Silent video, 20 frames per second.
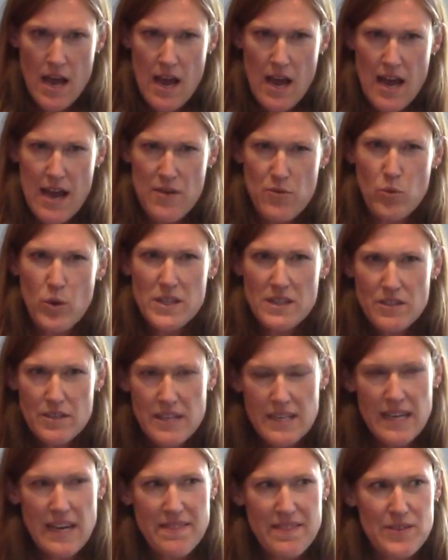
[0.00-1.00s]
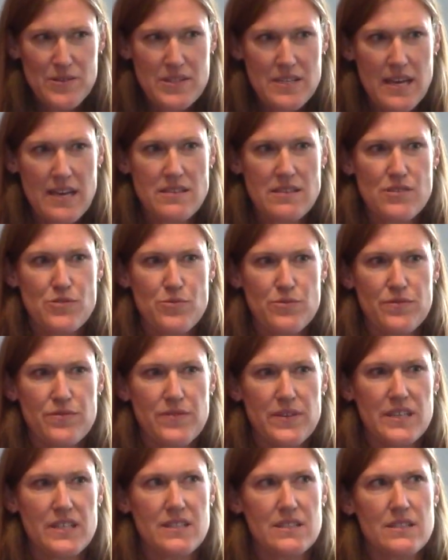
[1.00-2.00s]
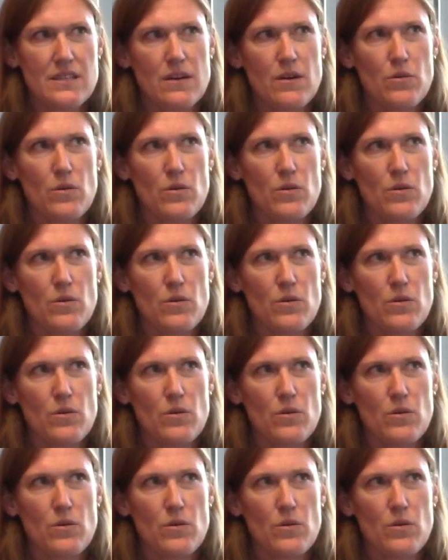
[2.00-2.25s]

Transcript: And what looking at those cases revealed,